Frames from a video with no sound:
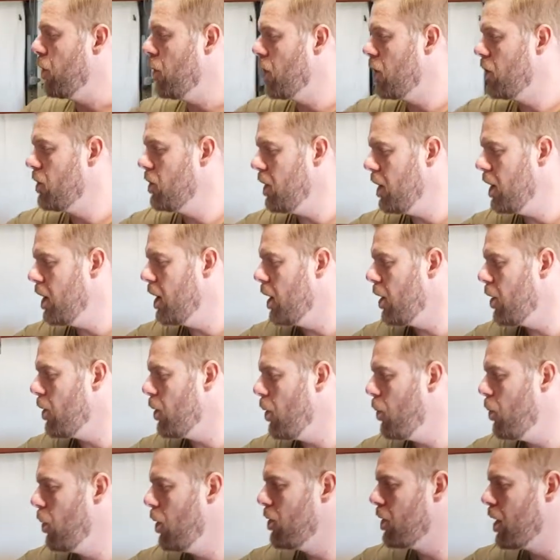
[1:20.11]
you can see
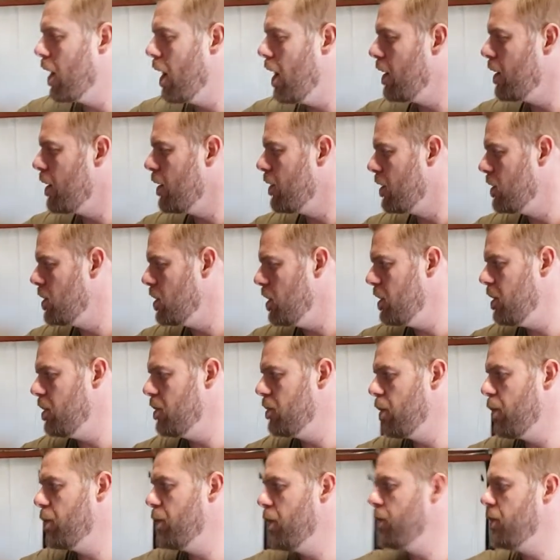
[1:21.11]
here, we've got the
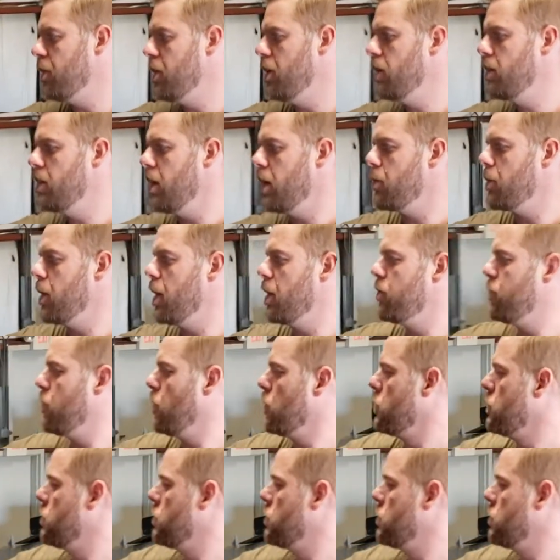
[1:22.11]
GT350 intake manifold